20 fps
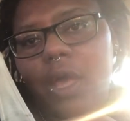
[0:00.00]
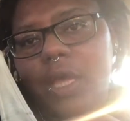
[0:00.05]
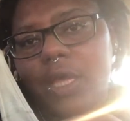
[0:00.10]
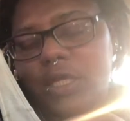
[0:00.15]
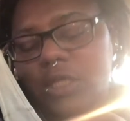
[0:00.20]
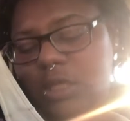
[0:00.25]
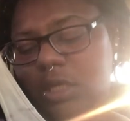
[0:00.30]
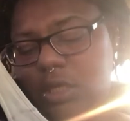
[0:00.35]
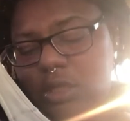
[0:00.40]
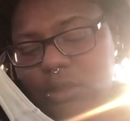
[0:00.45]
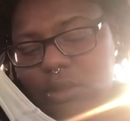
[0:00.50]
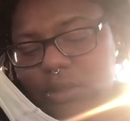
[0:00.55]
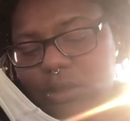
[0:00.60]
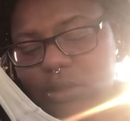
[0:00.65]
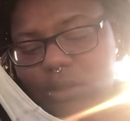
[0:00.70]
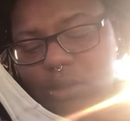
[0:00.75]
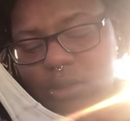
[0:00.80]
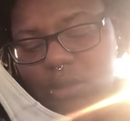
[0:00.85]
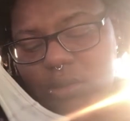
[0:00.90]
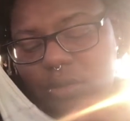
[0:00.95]

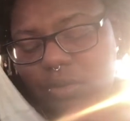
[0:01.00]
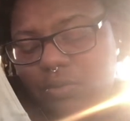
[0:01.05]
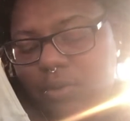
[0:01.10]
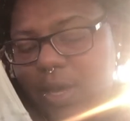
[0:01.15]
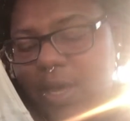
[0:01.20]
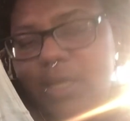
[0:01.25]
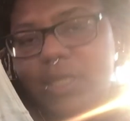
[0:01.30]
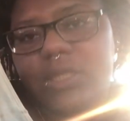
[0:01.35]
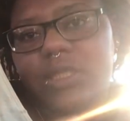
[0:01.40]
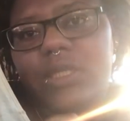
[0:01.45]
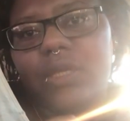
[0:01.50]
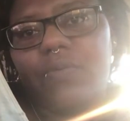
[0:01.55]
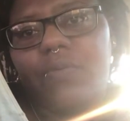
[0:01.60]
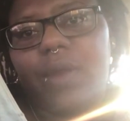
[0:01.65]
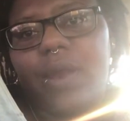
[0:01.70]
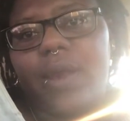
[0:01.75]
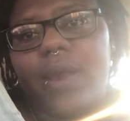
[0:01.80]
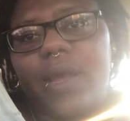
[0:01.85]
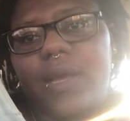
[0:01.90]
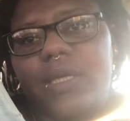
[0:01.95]
it's you can't see
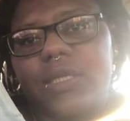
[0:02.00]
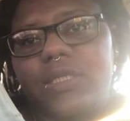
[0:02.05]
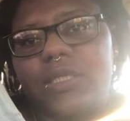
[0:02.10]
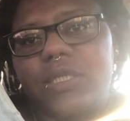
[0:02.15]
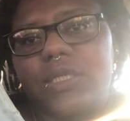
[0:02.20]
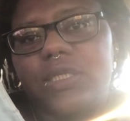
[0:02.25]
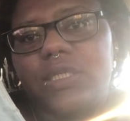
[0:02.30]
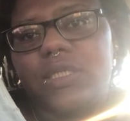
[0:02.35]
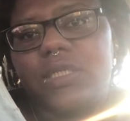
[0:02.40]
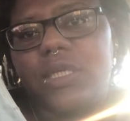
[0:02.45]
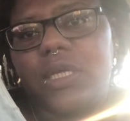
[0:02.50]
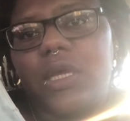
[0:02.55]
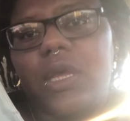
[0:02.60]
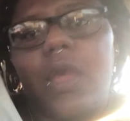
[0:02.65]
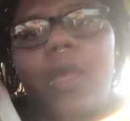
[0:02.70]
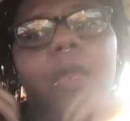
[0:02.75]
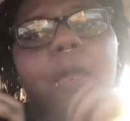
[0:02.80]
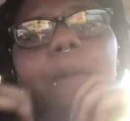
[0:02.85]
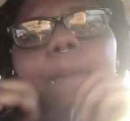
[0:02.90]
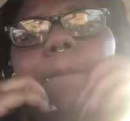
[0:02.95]
right now because of the sun,
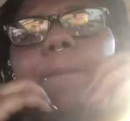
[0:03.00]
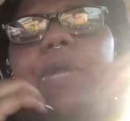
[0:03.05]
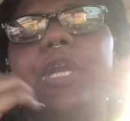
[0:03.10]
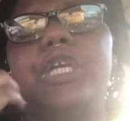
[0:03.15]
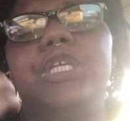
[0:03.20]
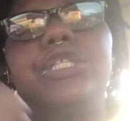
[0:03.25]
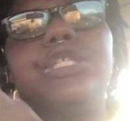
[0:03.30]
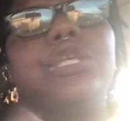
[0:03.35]
but it's